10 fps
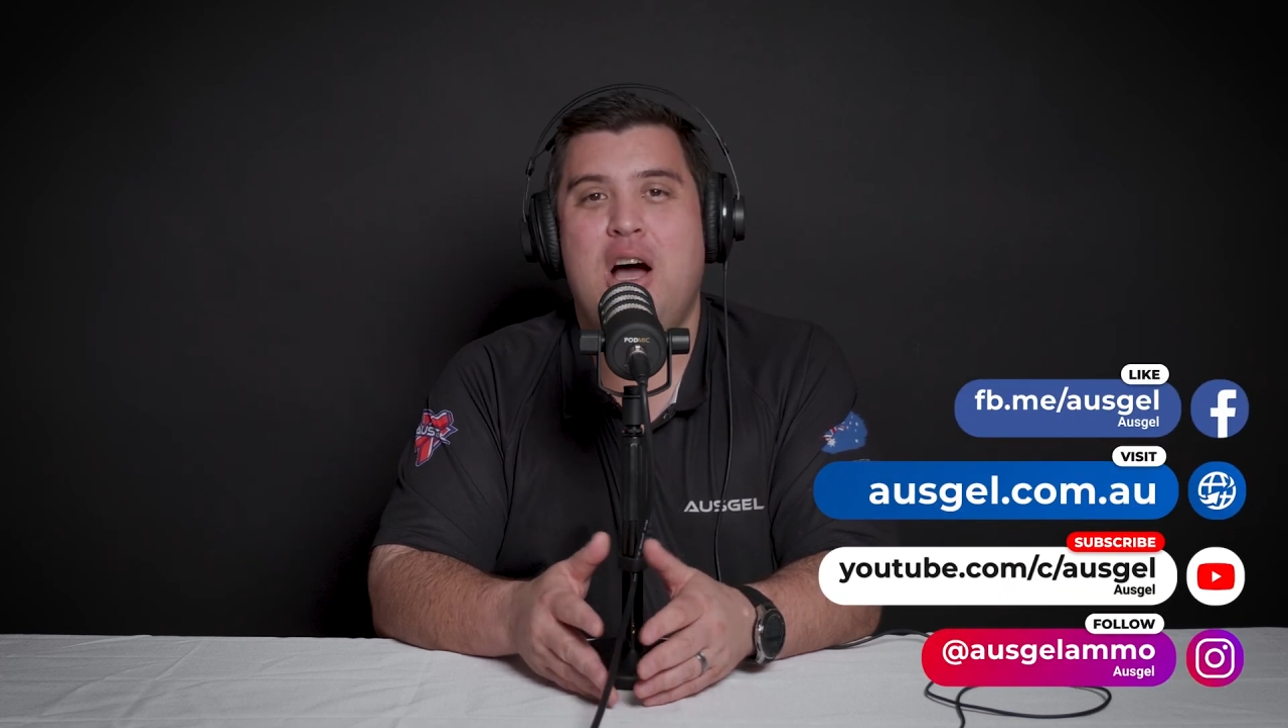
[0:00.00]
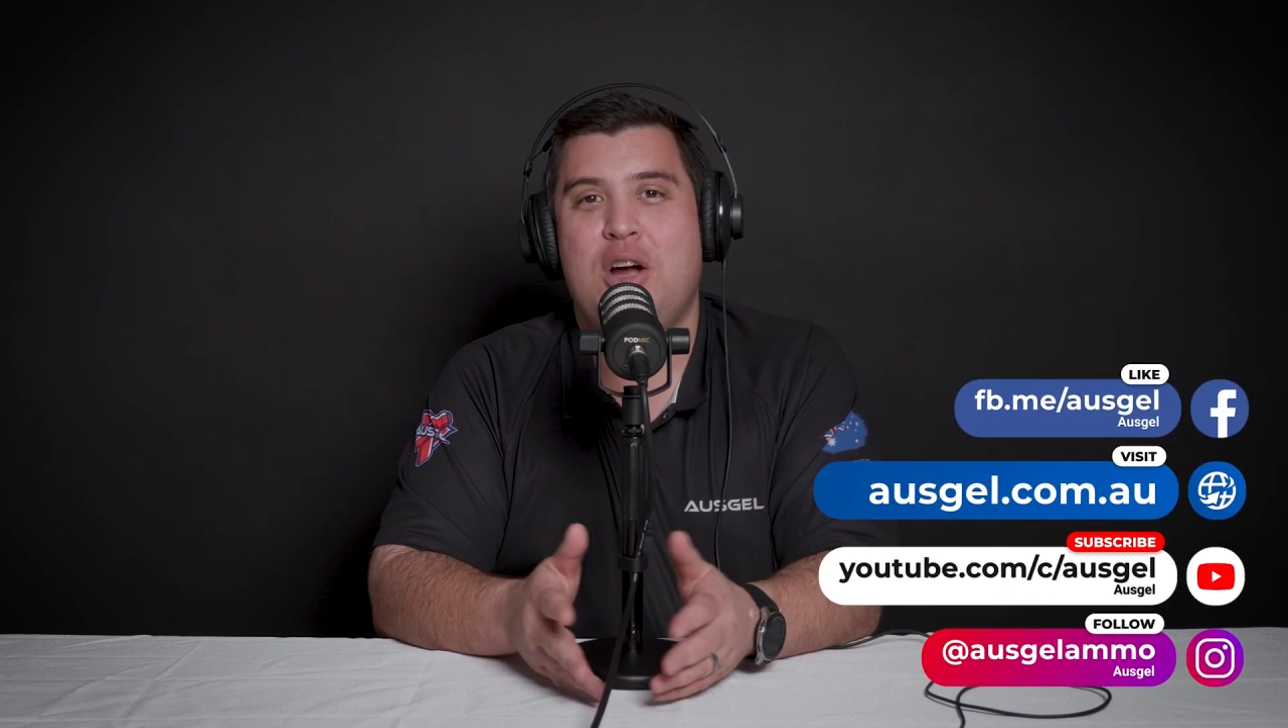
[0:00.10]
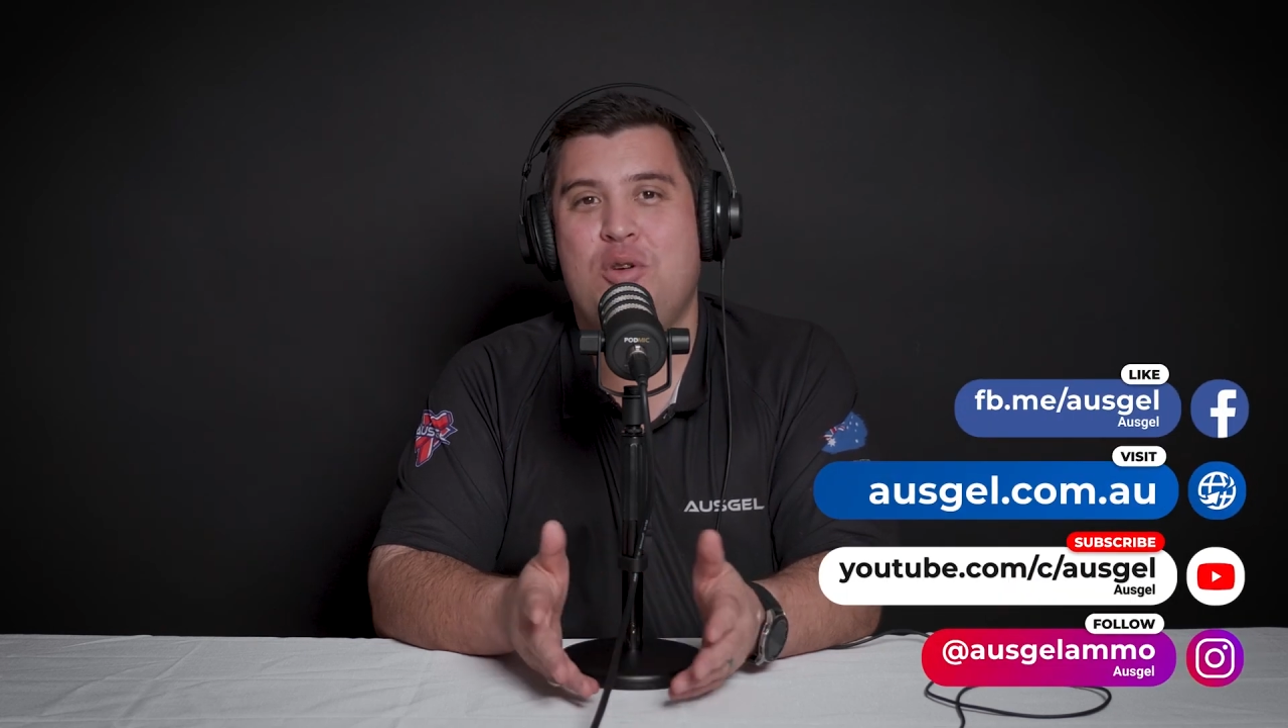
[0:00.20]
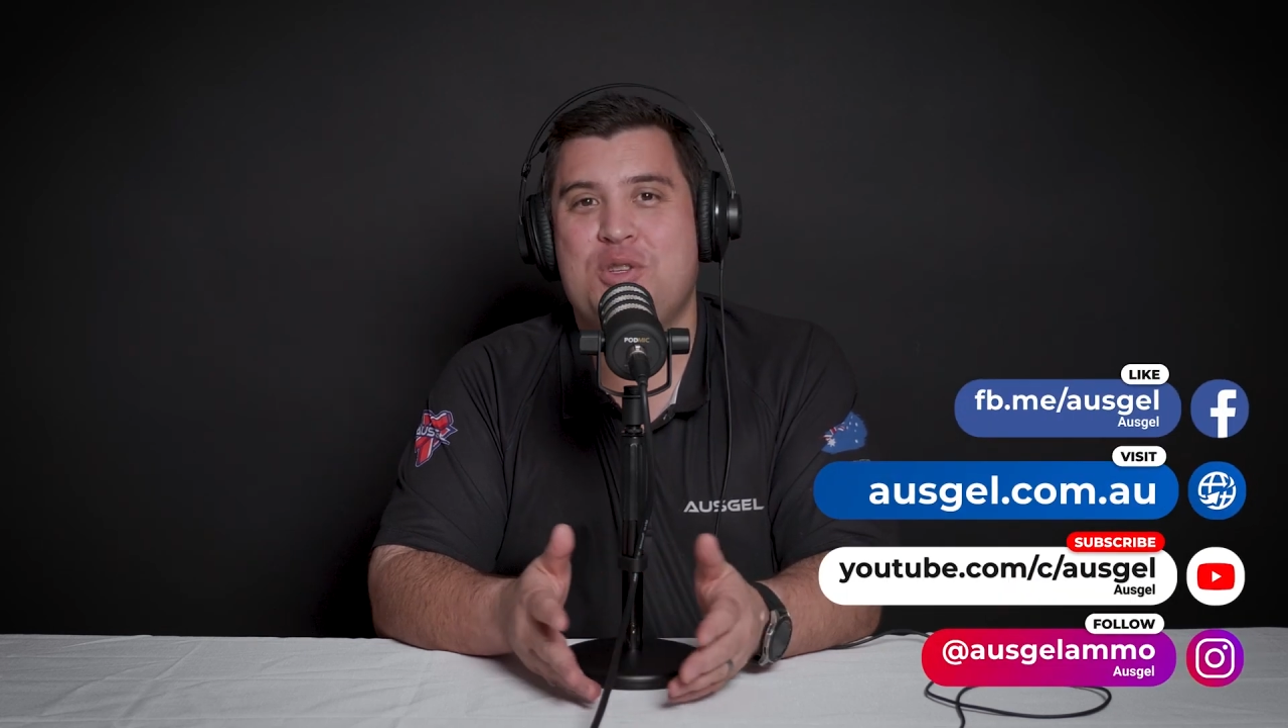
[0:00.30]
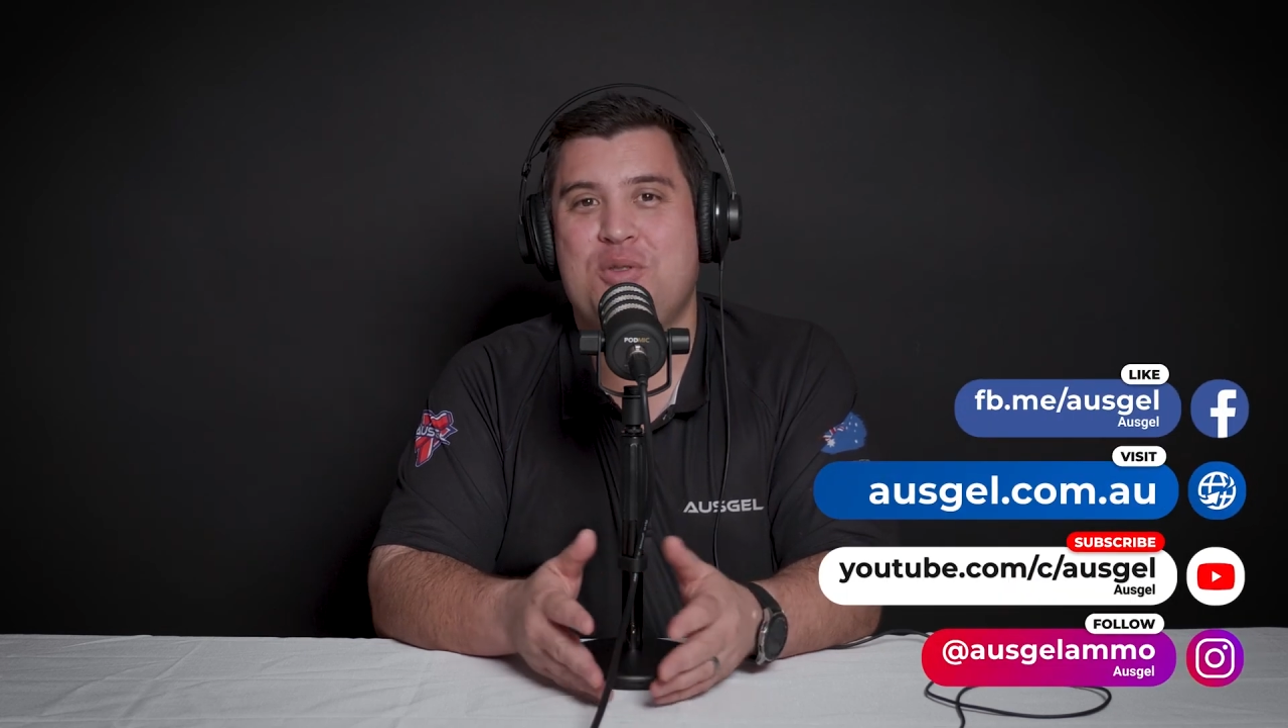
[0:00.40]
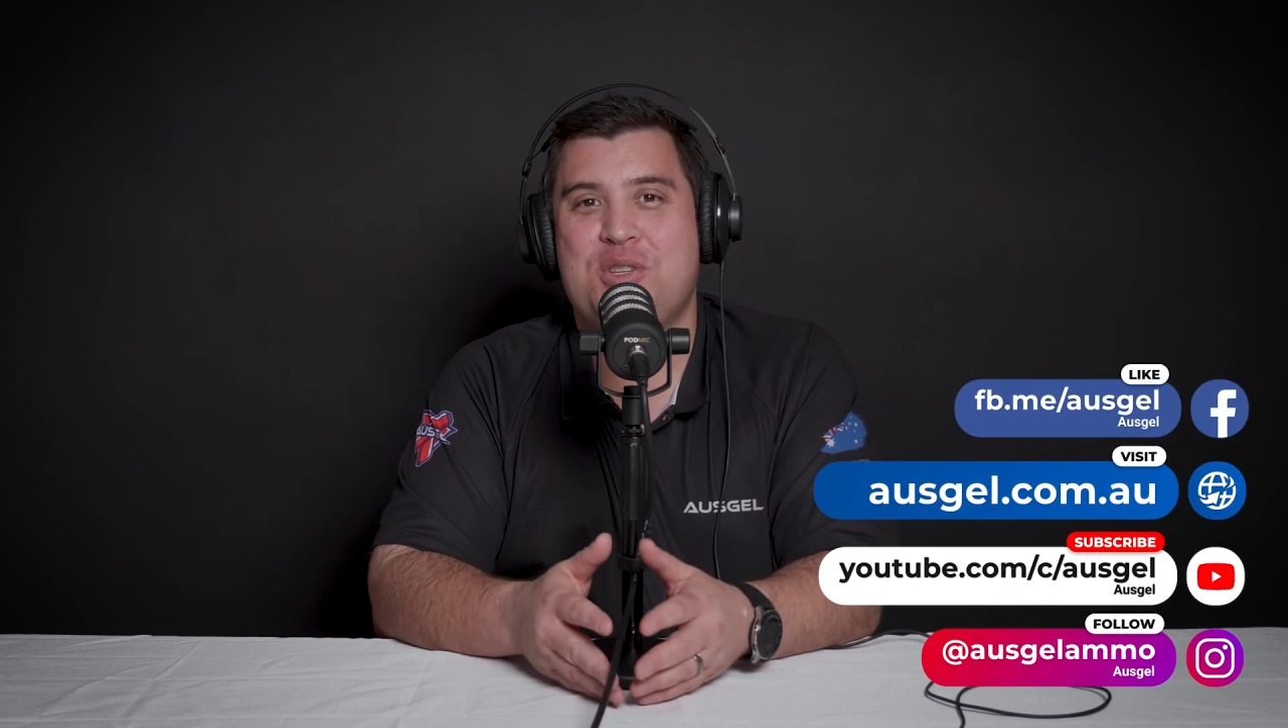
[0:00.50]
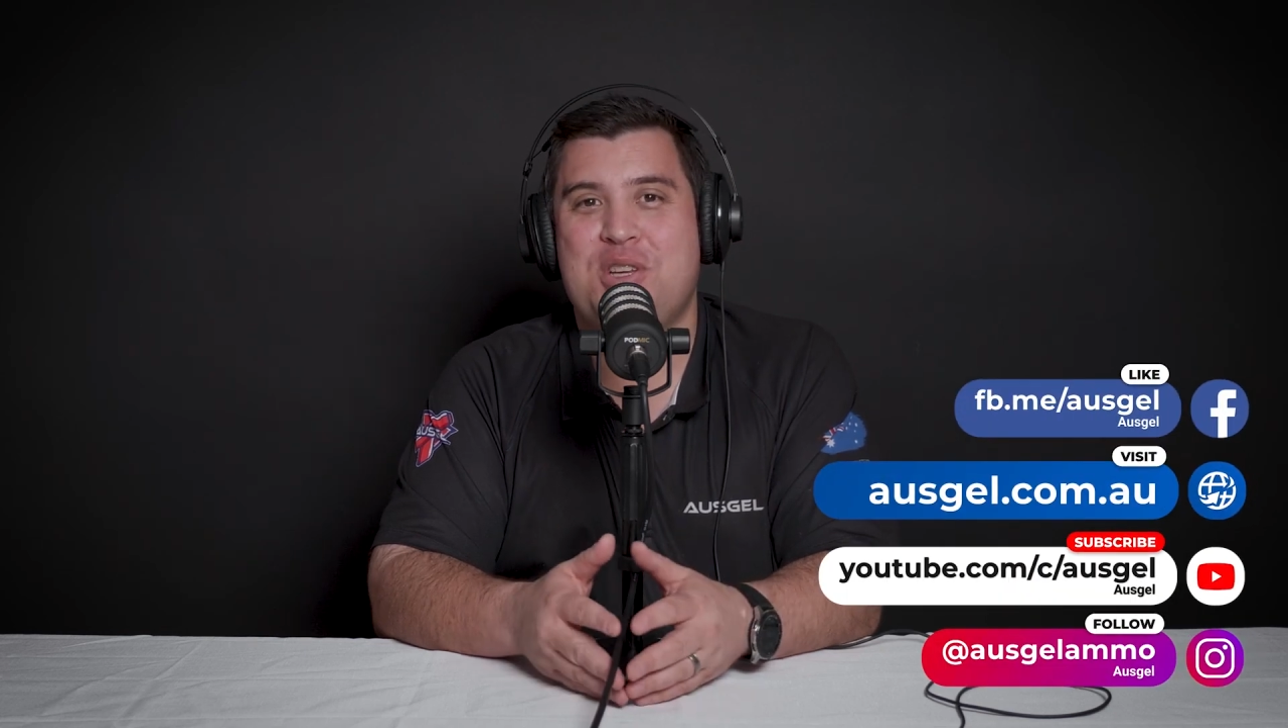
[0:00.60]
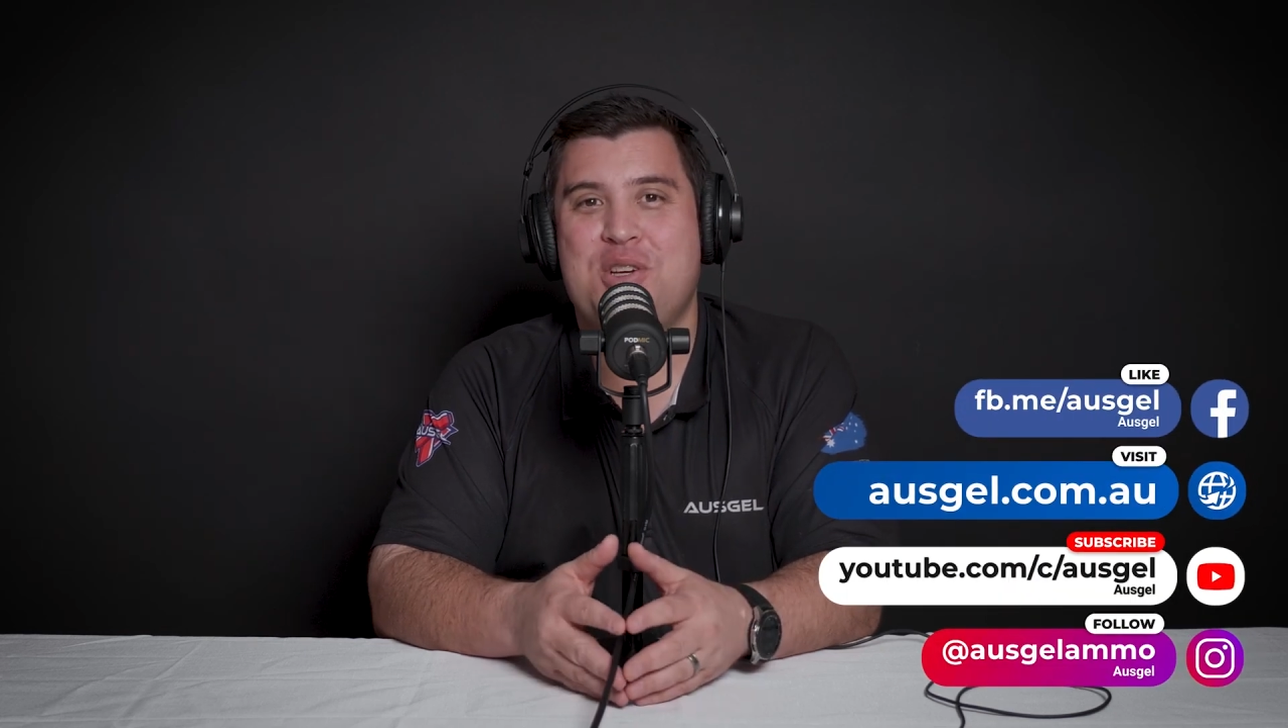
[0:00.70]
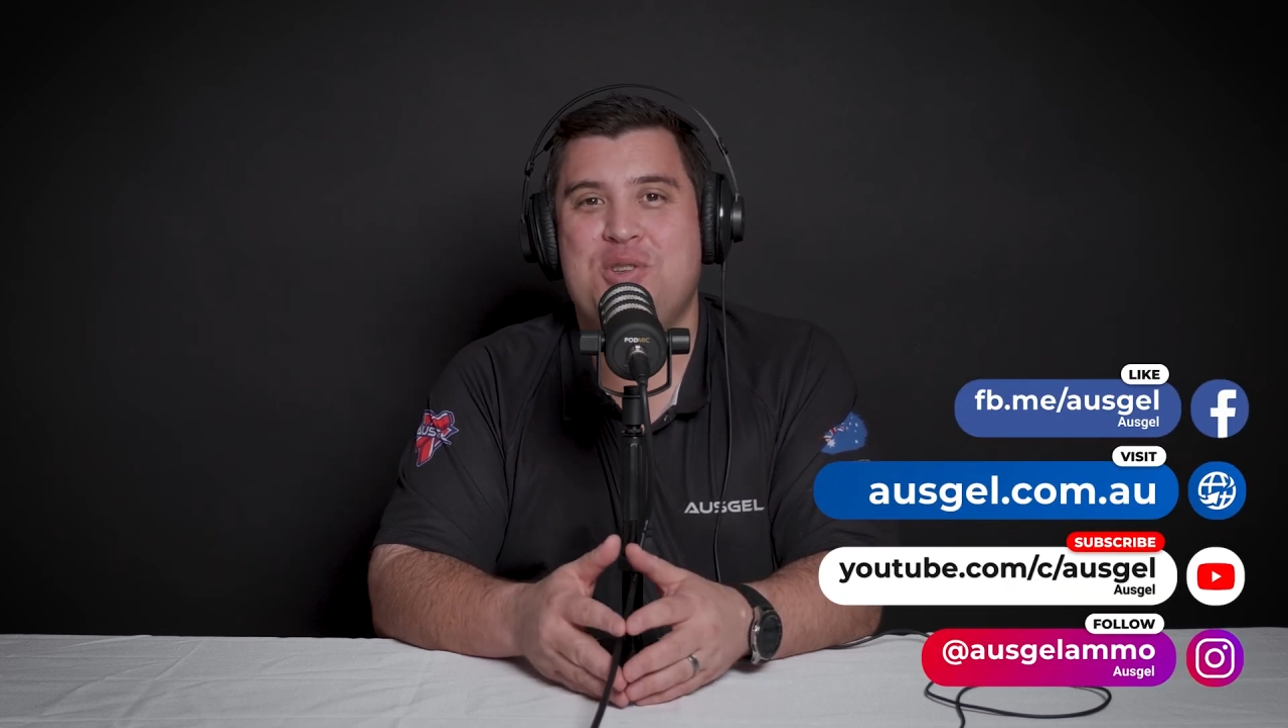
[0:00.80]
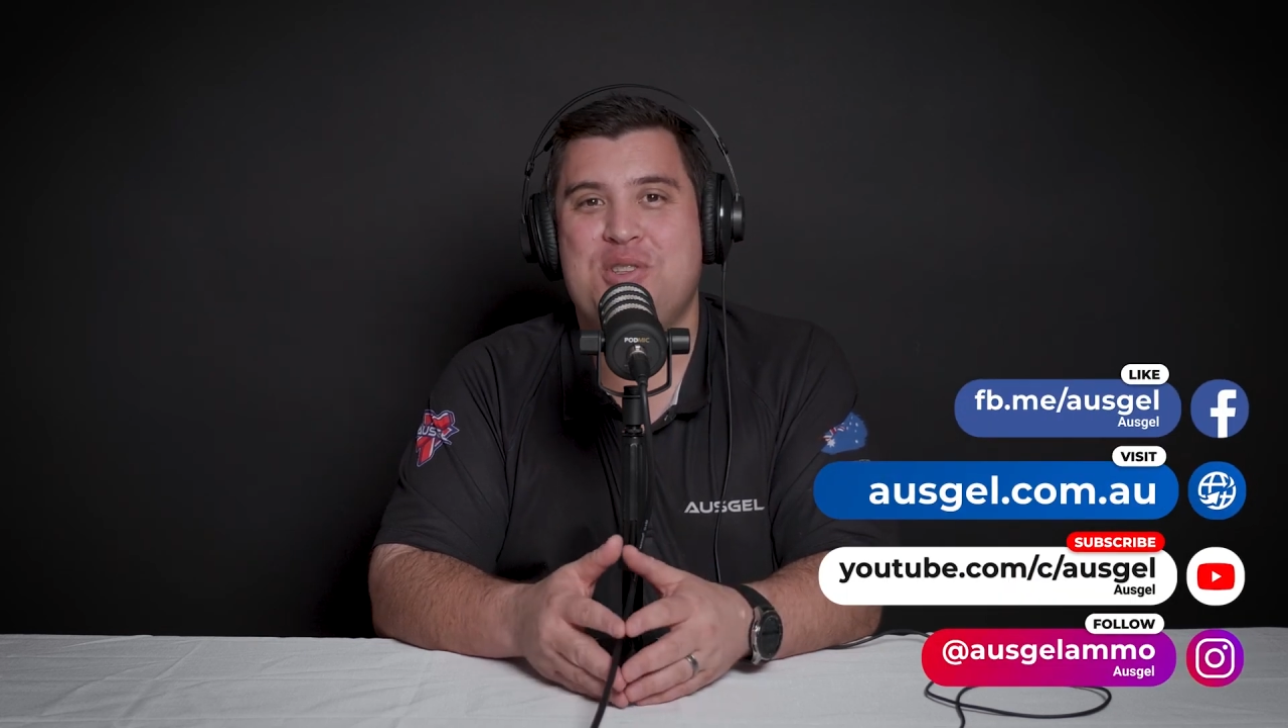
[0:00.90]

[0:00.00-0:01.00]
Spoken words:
across all the socials